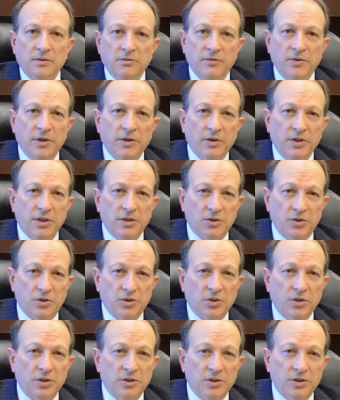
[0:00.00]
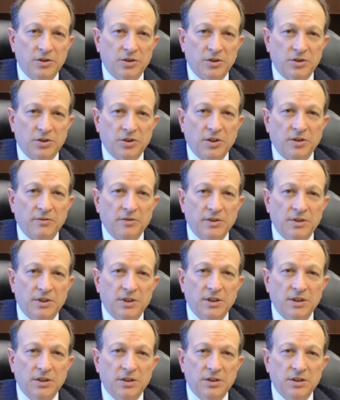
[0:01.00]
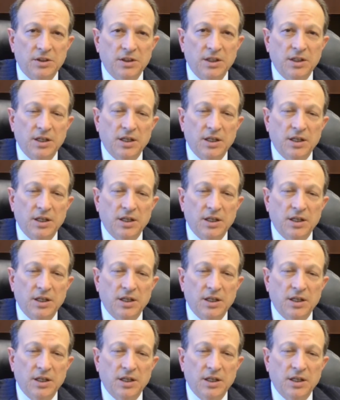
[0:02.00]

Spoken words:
various charges and services,